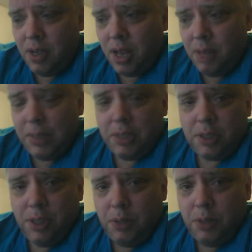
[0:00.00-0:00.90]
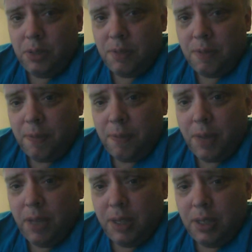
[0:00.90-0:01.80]
I'm excused for
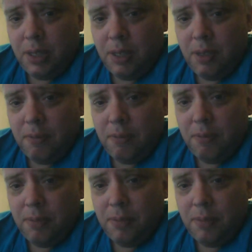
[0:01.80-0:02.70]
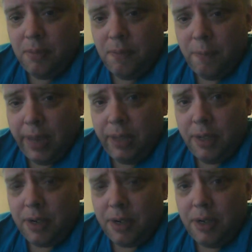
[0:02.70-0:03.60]
failing.
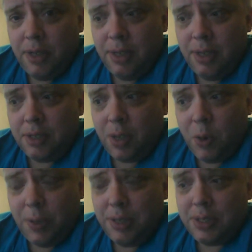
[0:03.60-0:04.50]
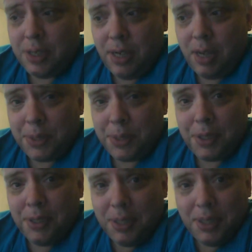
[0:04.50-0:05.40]
Failure is always an
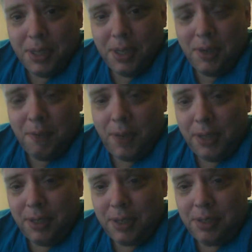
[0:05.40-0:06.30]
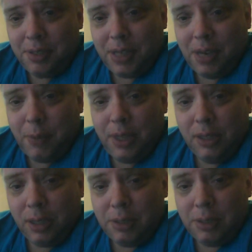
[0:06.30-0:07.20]
option. Failure is how we
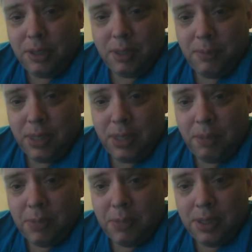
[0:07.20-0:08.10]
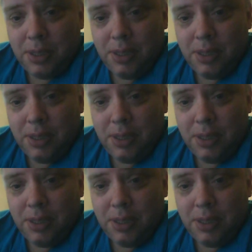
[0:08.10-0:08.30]
learn sometimes.